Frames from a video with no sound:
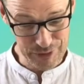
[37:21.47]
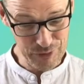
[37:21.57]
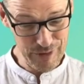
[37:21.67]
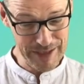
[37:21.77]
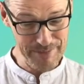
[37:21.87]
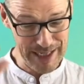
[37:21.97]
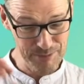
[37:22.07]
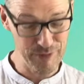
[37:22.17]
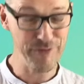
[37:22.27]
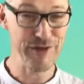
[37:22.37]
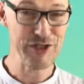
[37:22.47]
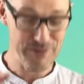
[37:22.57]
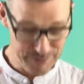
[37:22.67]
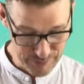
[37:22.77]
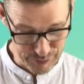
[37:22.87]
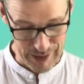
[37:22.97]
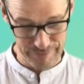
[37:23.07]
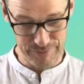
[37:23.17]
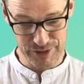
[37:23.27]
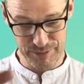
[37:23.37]
He'd already made provision for
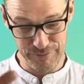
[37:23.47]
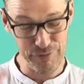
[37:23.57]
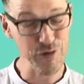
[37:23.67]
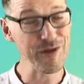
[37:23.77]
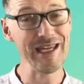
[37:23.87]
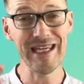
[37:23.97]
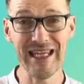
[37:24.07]
breakfast before they